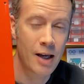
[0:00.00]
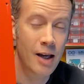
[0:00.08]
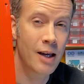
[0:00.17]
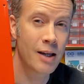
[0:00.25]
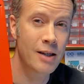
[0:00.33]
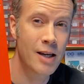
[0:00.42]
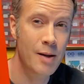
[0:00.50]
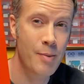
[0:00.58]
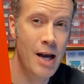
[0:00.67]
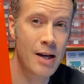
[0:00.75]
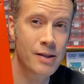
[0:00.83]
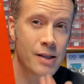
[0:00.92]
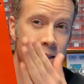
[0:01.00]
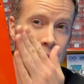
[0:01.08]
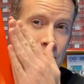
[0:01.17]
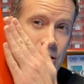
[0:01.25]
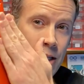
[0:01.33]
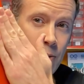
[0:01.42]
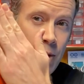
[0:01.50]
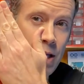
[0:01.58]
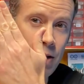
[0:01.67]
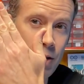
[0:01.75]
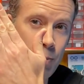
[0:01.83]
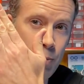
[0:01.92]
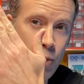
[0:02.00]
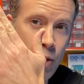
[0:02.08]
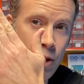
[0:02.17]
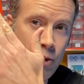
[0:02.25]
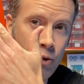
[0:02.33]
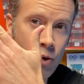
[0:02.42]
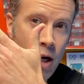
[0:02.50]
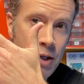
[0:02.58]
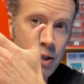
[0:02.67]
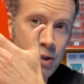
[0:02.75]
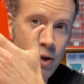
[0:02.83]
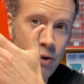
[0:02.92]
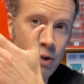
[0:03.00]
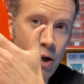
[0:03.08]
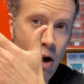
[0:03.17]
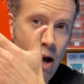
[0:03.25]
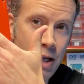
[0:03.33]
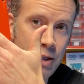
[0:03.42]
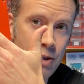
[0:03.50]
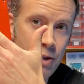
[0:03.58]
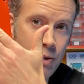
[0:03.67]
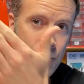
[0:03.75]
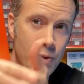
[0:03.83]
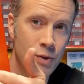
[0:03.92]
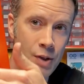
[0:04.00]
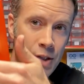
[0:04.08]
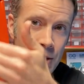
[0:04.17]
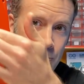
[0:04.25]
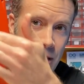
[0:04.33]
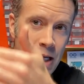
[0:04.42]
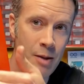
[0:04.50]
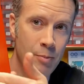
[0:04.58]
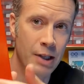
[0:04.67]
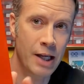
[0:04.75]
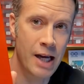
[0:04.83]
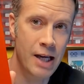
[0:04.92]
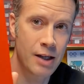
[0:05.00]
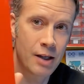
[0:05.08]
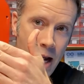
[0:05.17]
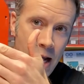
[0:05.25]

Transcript: And kickback is essentially when the board crosses over onto the spinning blade